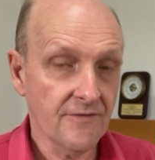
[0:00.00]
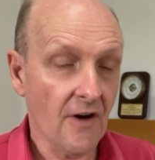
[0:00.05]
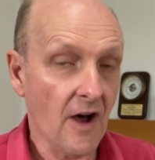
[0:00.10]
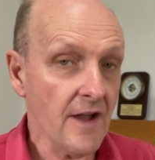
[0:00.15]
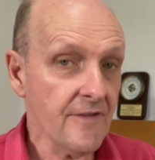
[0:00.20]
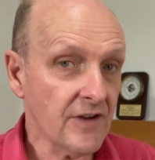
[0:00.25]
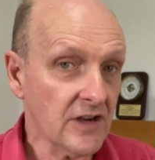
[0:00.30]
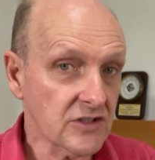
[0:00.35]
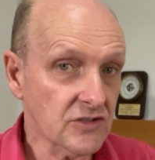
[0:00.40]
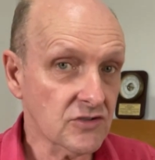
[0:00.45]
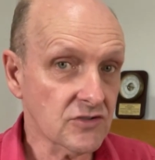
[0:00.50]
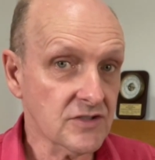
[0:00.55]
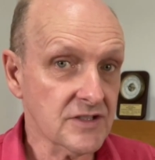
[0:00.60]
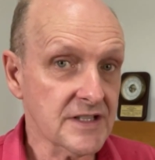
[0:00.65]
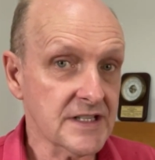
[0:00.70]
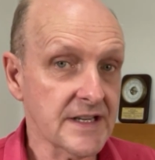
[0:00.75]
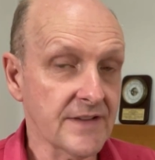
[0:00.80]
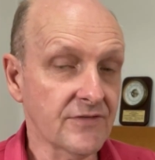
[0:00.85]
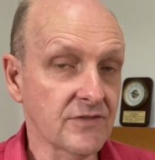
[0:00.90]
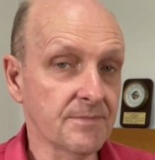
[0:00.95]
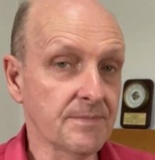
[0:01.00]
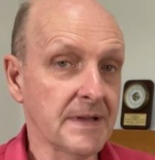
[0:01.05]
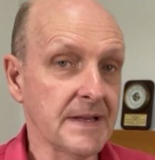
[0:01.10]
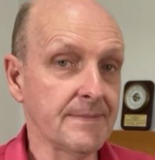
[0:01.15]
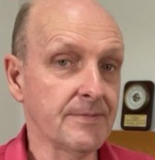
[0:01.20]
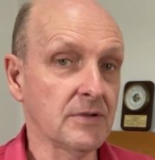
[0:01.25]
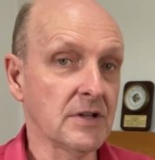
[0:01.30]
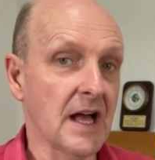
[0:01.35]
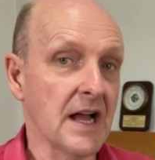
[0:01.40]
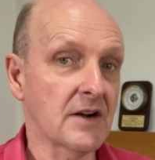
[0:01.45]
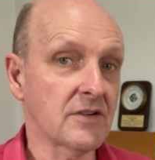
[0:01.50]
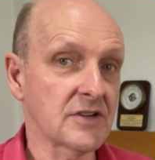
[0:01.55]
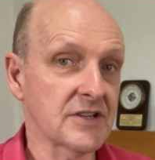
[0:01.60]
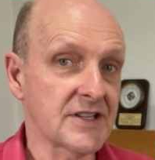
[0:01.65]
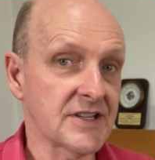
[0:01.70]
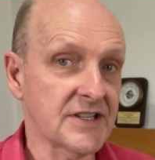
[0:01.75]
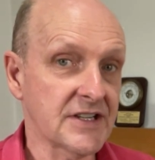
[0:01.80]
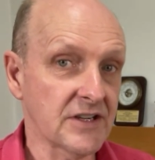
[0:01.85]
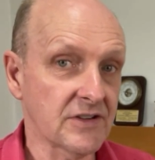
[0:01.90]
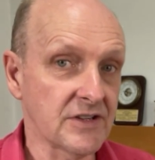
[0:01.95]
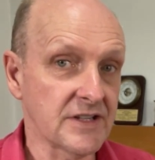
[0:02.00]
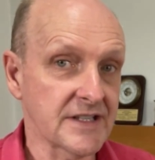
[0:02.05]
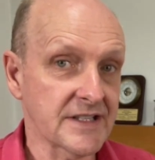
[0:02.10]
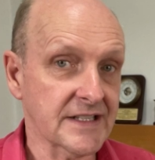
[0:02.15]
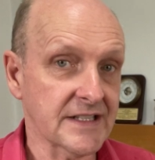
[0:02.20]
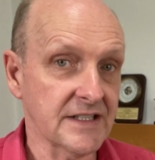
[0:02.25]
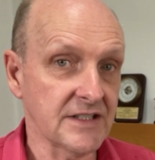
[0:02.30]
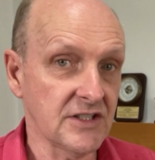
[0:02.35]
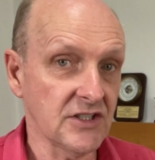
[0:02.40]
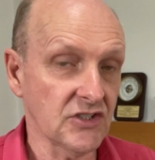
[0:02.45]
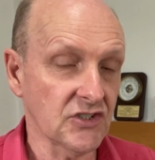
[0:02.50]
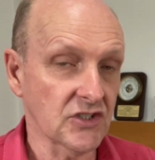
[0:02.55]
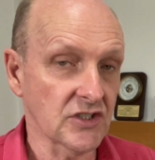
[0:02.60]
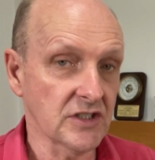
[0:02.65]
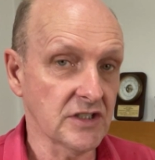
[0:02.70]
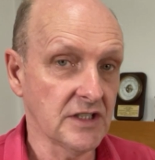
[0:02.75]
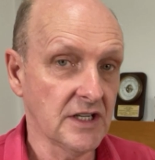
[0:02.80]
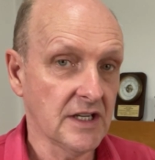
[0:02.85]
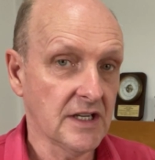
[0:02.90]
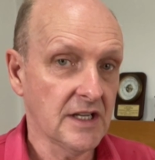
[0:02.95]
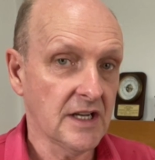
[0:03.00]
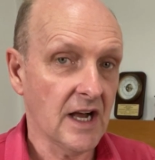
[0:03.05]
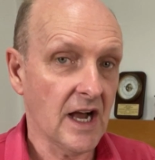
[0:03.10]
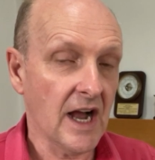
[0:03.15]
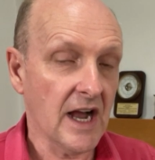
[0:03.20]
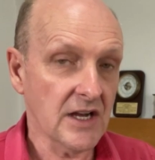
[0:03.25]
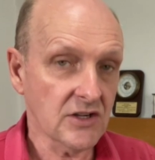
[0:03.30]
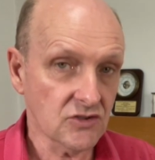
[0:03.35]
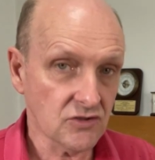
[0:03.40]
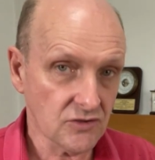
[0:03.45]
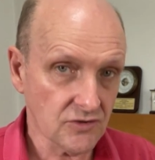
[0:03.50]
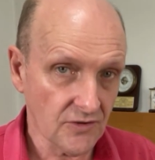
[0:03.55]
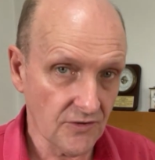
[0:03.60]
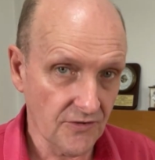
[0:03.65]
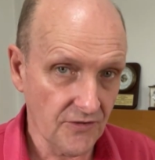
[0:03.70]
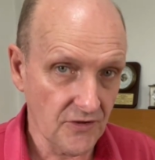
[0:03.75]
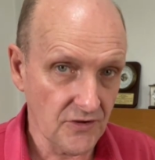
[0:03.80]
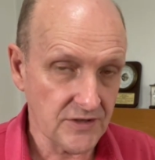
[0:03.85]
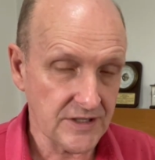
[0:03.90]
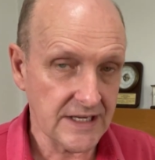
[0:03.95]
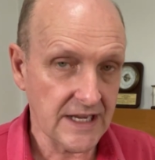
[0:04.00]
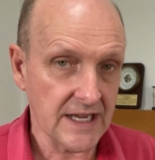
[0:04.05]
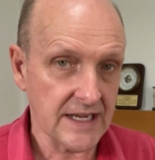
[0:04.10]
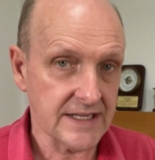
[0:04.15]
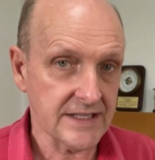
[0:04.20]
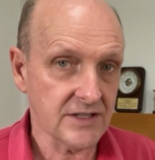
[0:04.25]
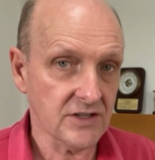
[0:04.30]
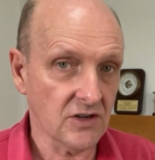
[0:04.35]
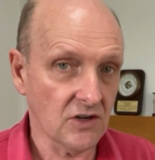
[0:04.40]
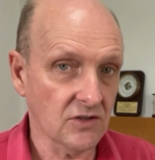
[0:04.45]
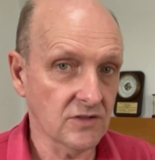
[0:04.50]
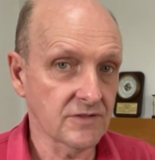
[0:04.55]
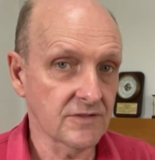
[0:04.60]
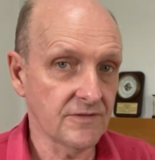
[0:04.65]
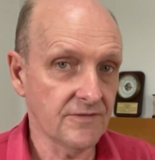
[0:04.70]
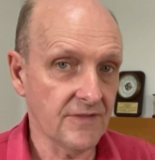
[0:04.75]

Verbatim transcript: five hundred seven people are in a serious condition, one hundred thirty-eight on